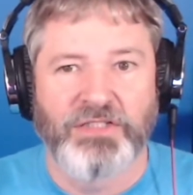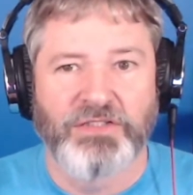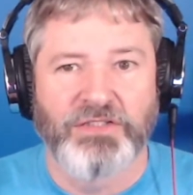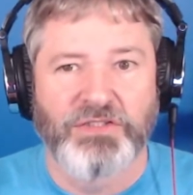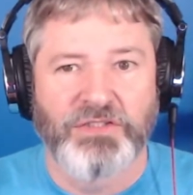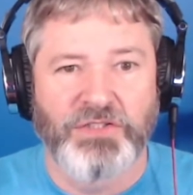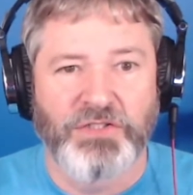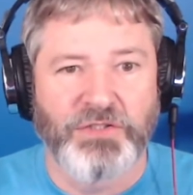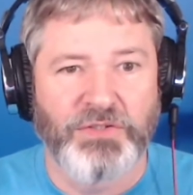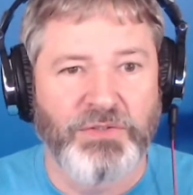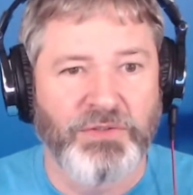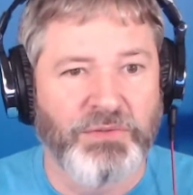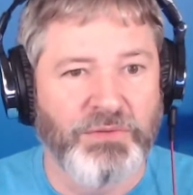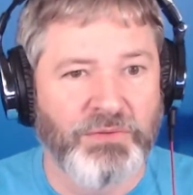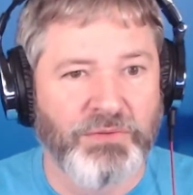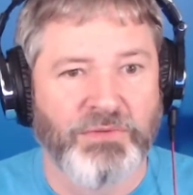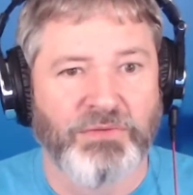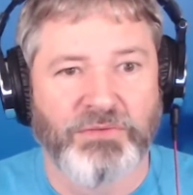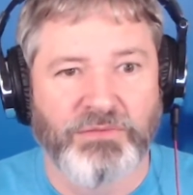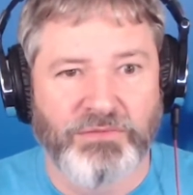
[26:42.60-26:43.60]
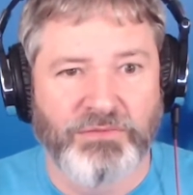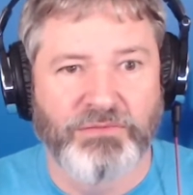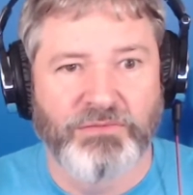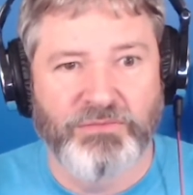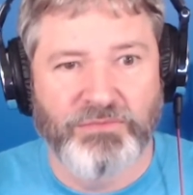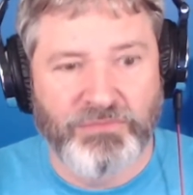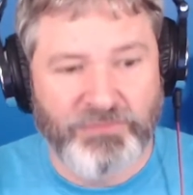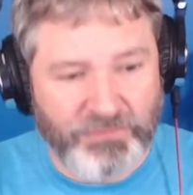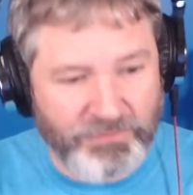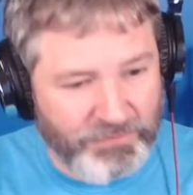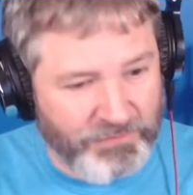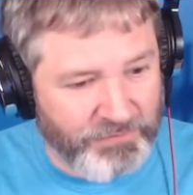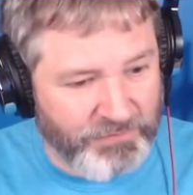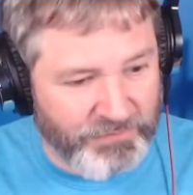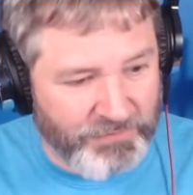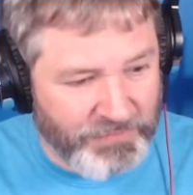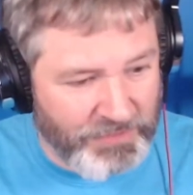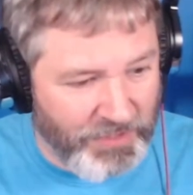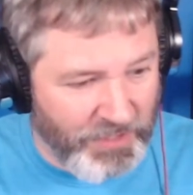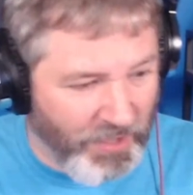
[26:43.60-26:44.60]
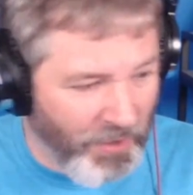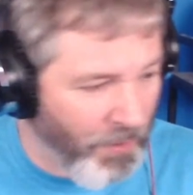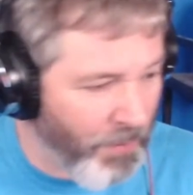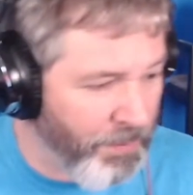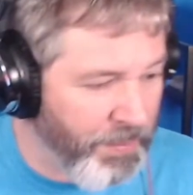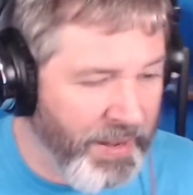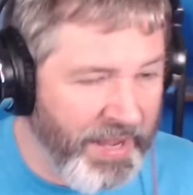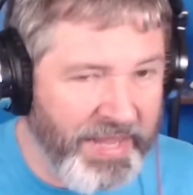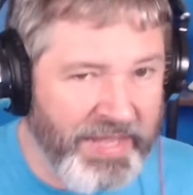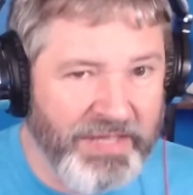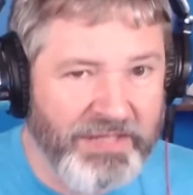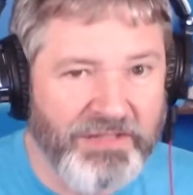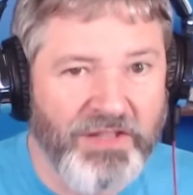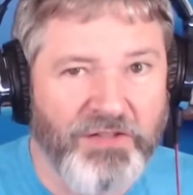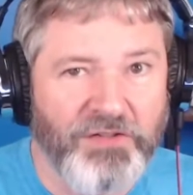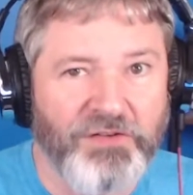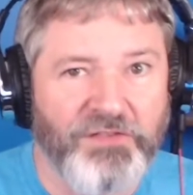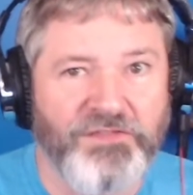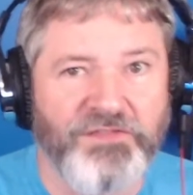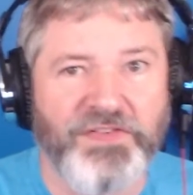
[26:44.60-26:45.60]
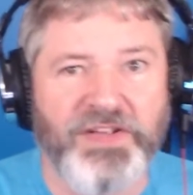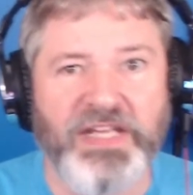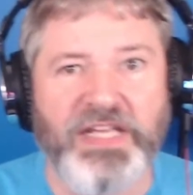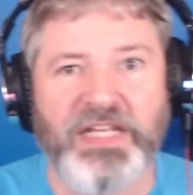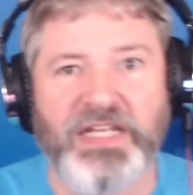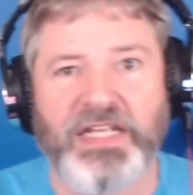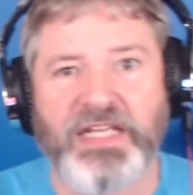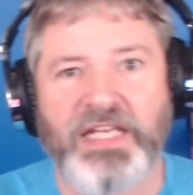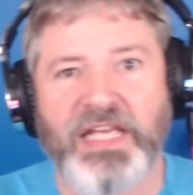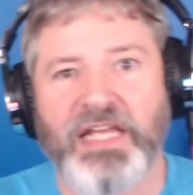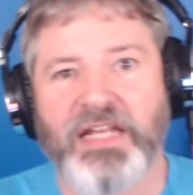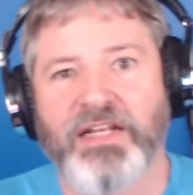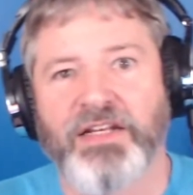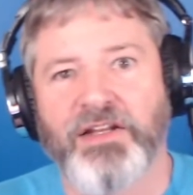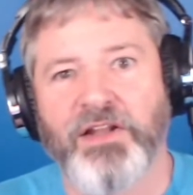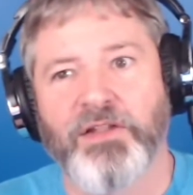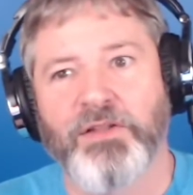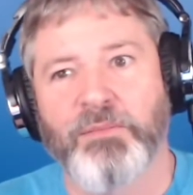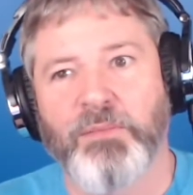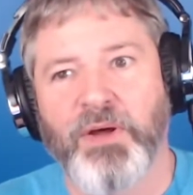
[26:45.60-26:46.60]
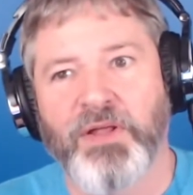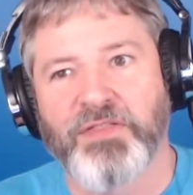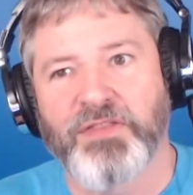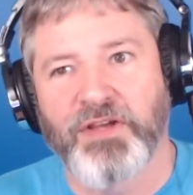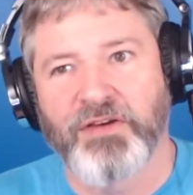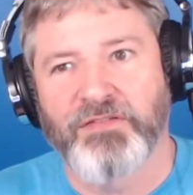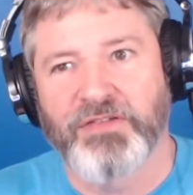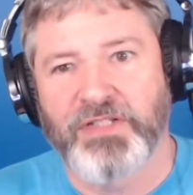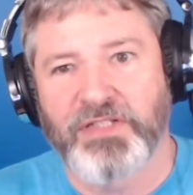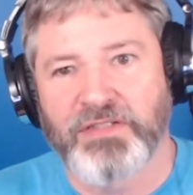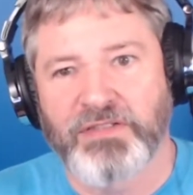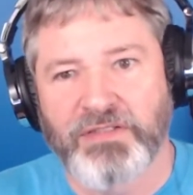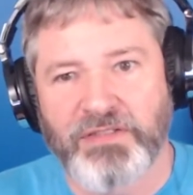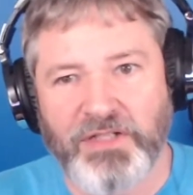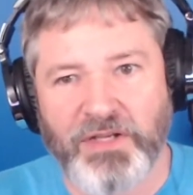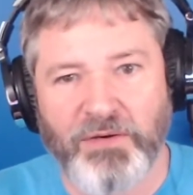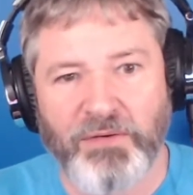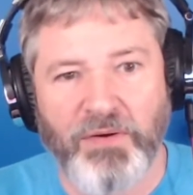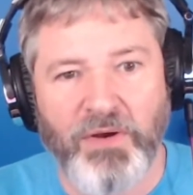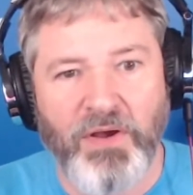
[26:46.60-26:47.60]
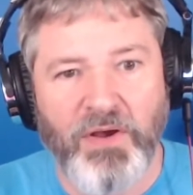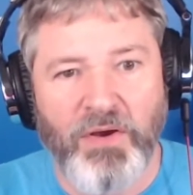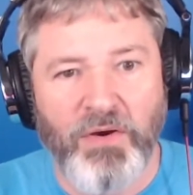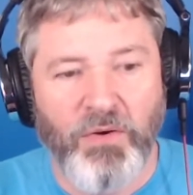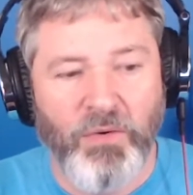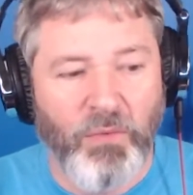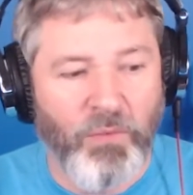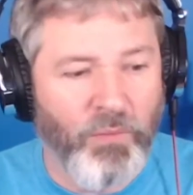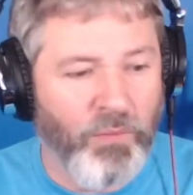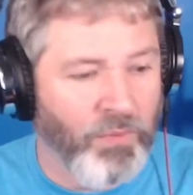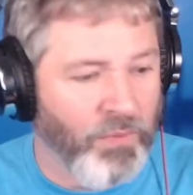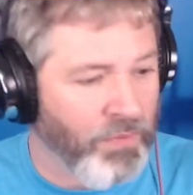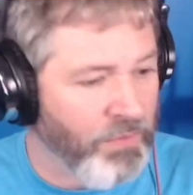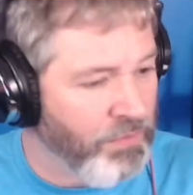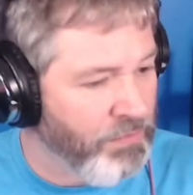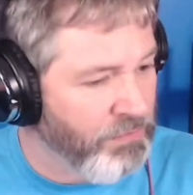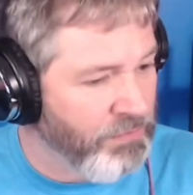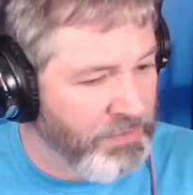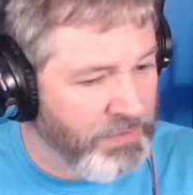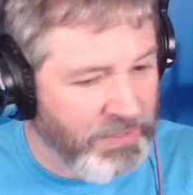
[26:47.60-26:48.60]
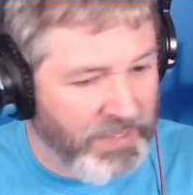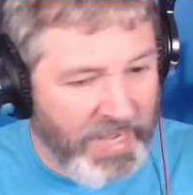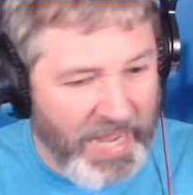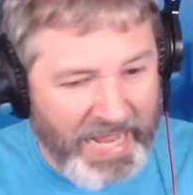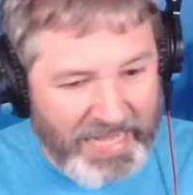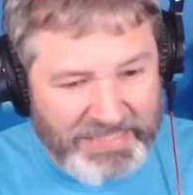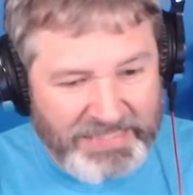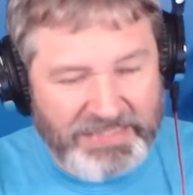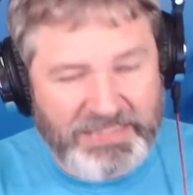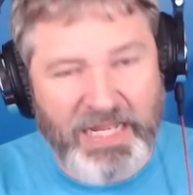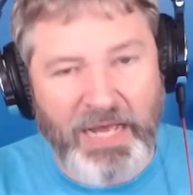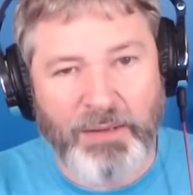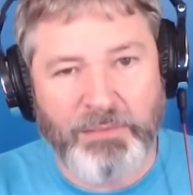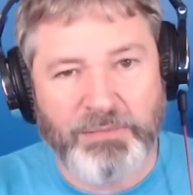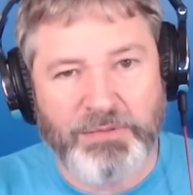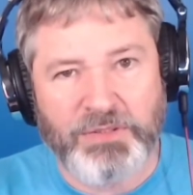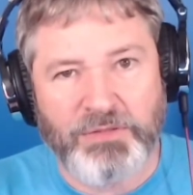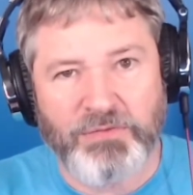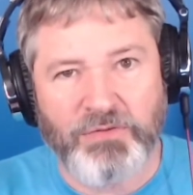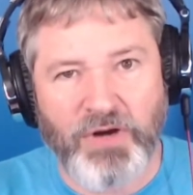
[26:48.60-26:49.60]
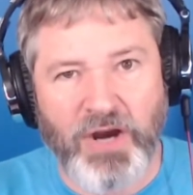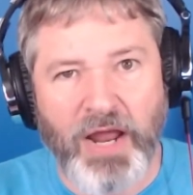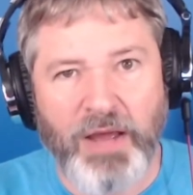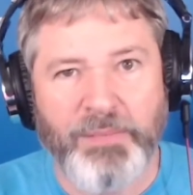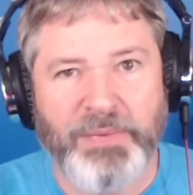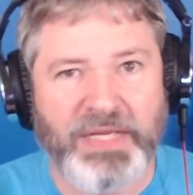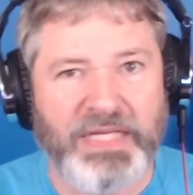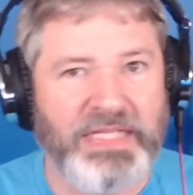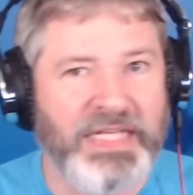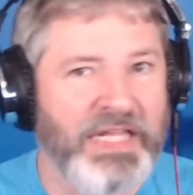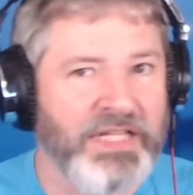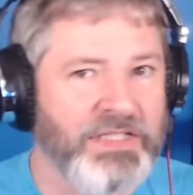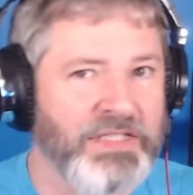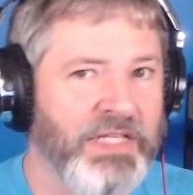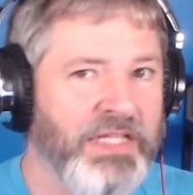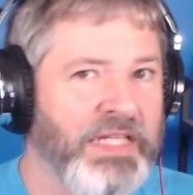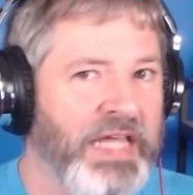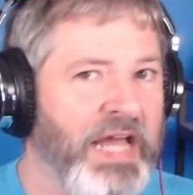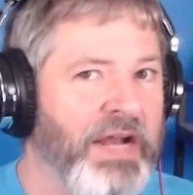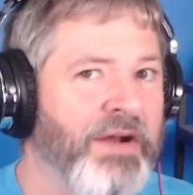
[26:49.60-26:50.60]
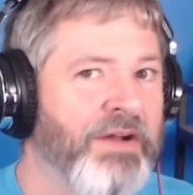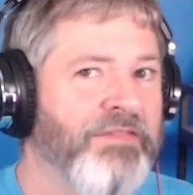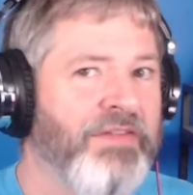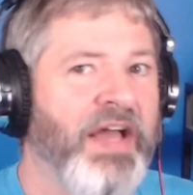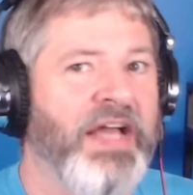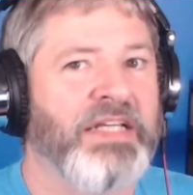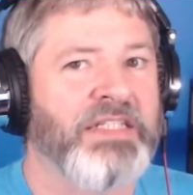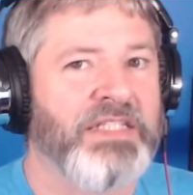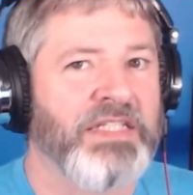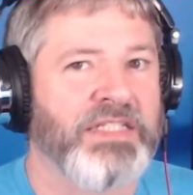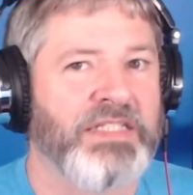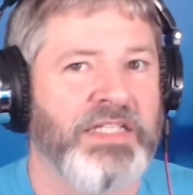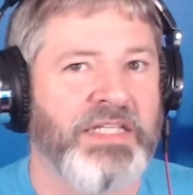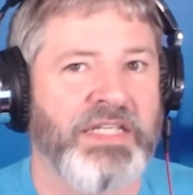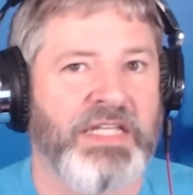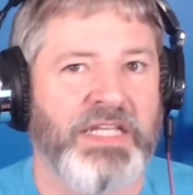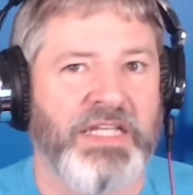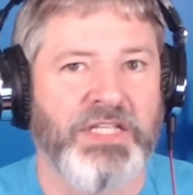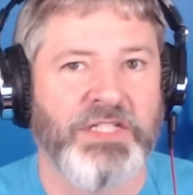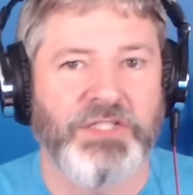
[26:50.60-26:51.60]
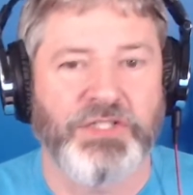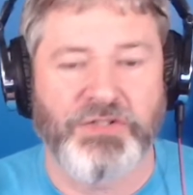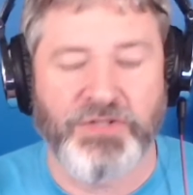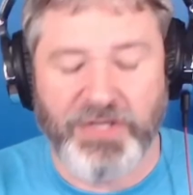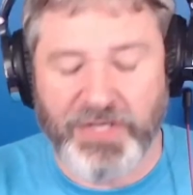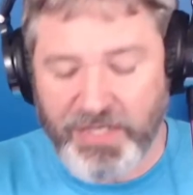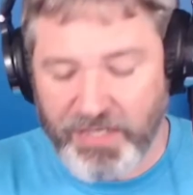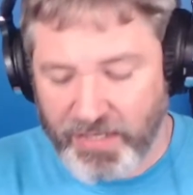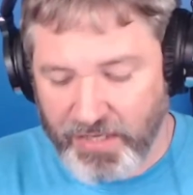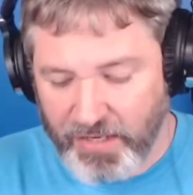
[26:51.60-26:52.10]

to go pay another fee to get another month of it, or I stop subscribing and now suddenly I don't have access to any history.